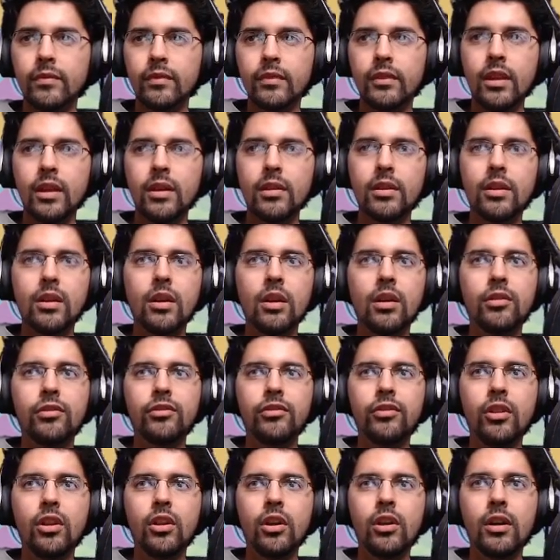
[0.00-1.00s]
There we go,
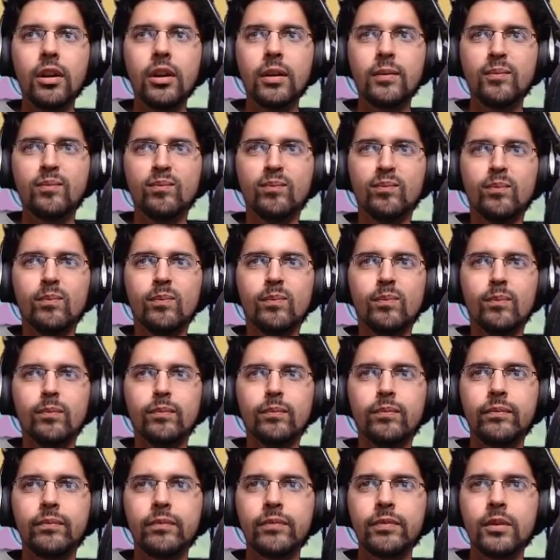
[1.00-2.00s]
full heart.
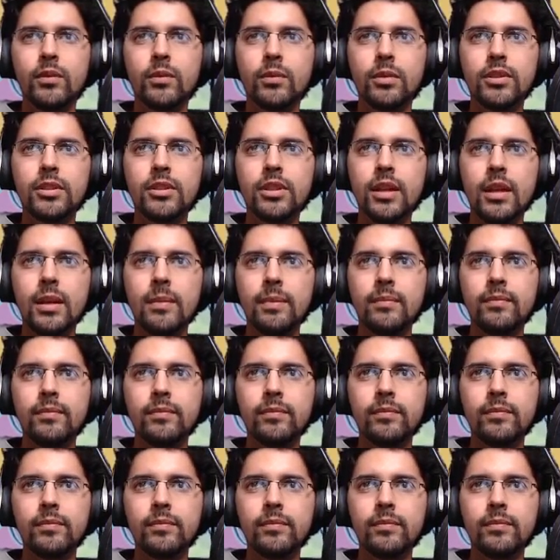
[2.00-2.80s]
What's up?